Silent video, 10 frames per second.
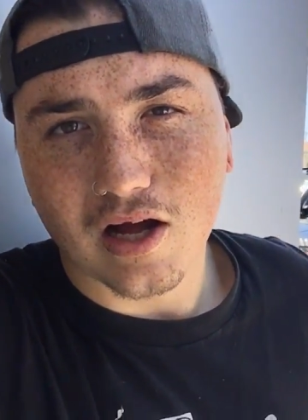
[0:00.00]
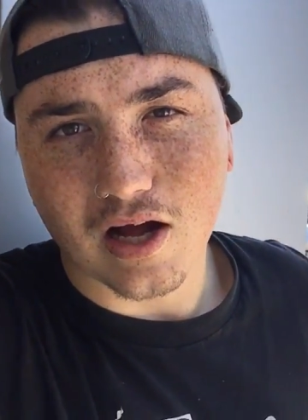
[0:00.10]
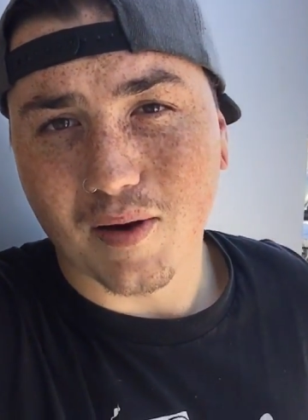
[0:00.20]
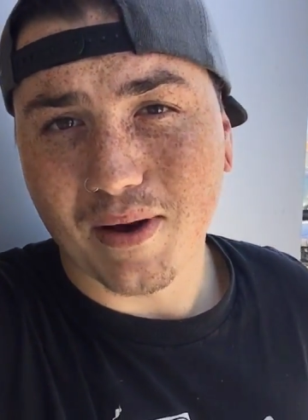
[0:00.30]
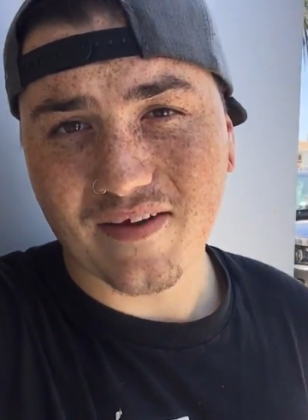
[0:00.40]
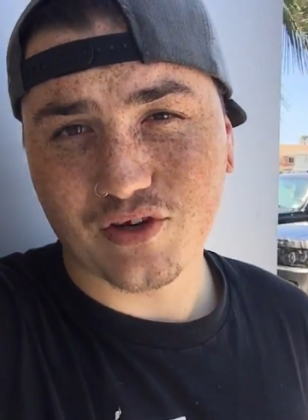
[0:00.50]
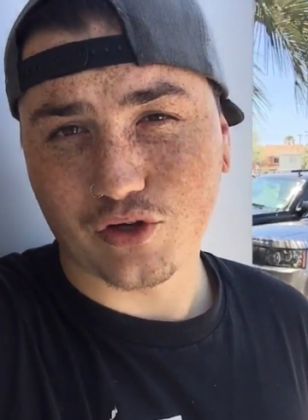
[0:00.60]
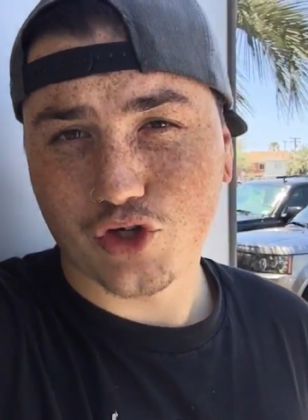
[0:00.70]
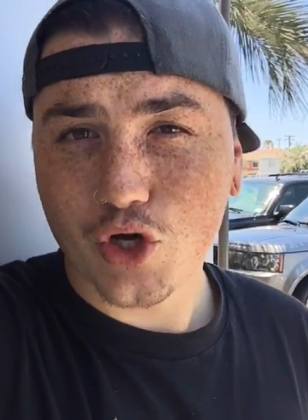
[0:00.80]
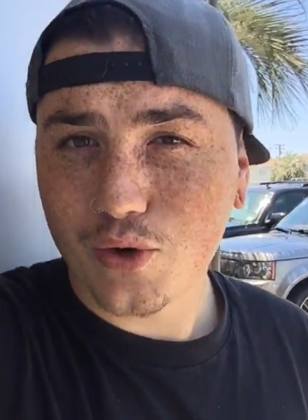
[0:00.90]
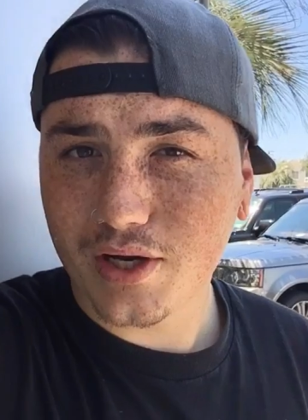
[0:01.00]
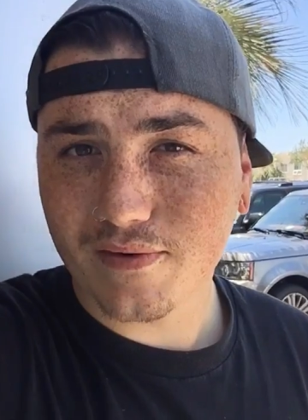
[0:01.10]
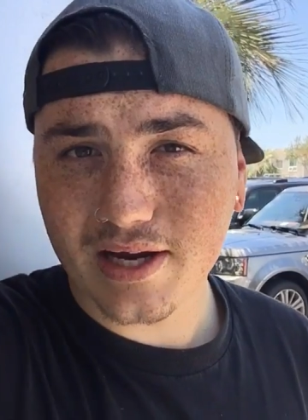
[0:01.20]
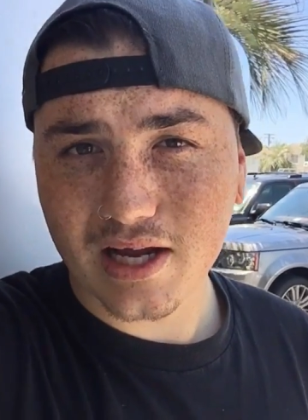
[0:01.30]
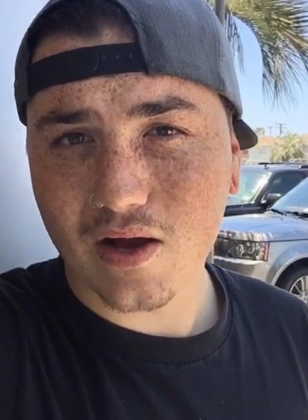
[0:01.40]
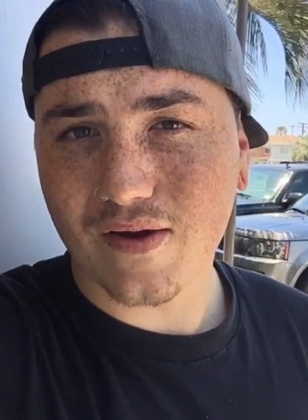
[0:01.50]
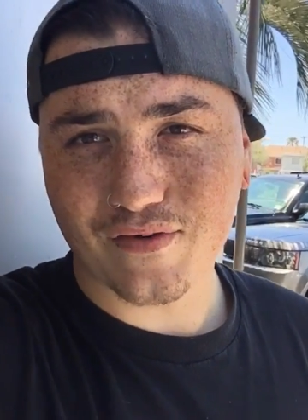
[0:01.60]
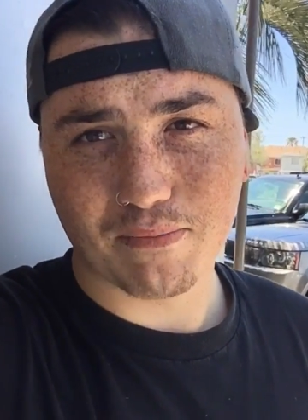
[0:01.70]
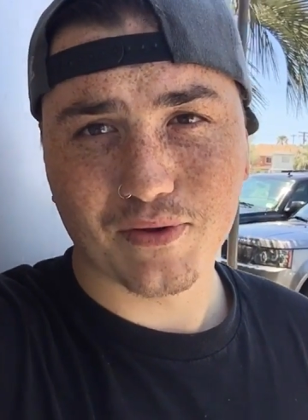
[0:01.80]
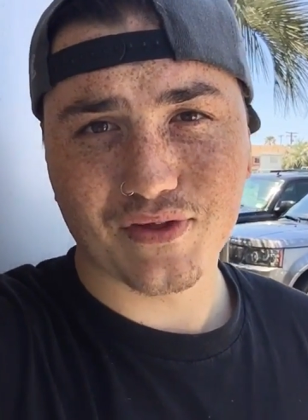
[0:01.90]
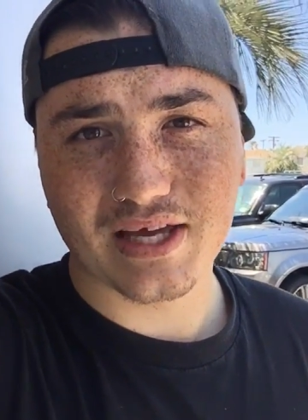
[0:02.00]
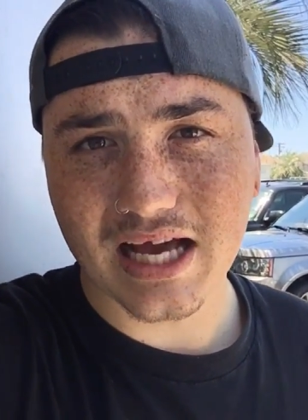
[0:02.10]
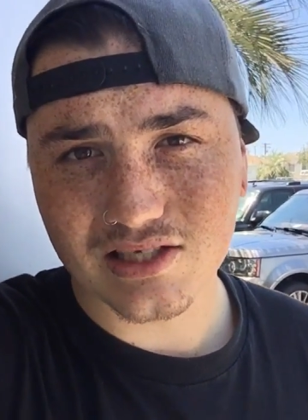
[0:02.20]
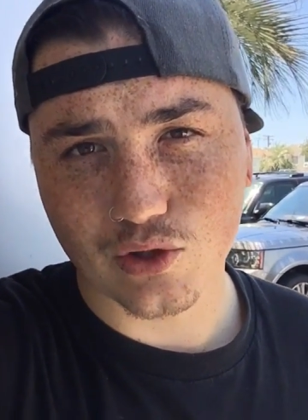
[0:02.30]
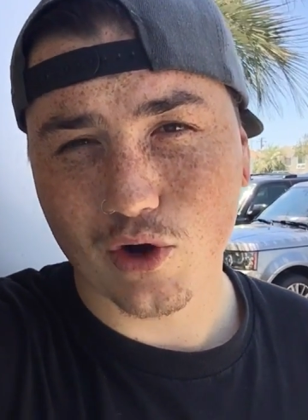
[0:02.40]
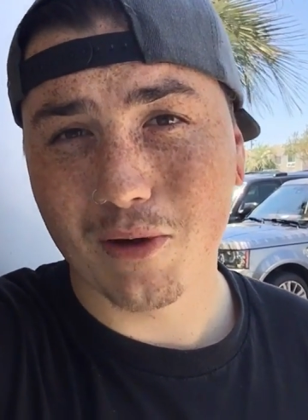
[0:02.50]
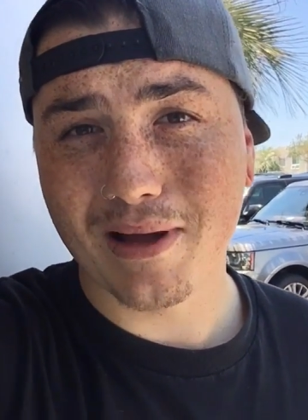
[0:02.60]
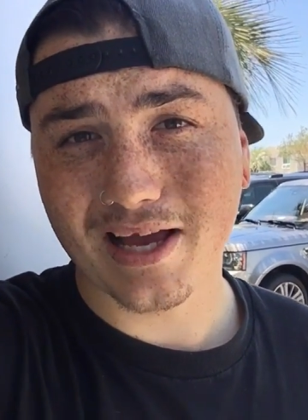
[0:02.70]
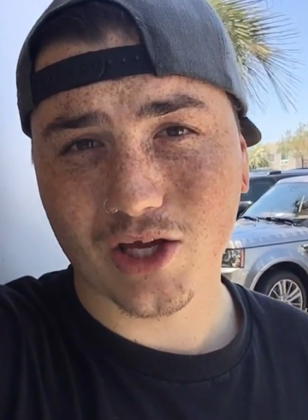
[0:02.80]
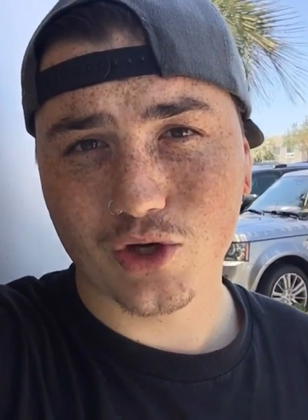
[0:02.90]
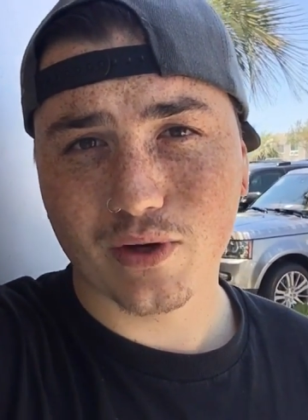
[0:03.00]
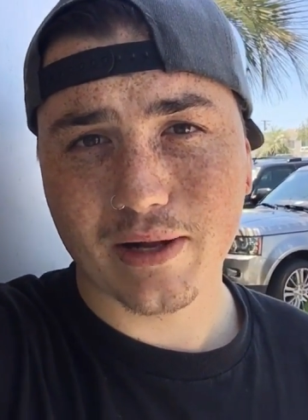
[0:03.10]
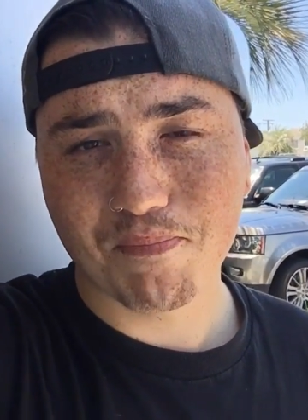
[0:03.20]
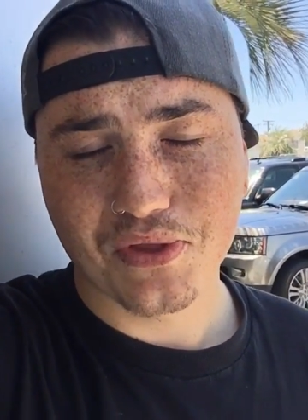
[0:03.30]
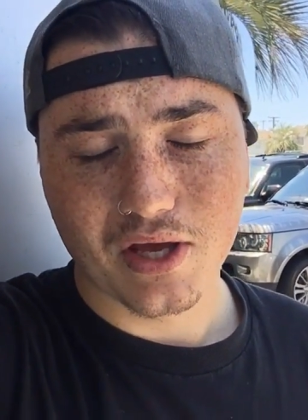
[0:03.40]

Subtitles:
I have to tune it right now after I put the gas and oil back into it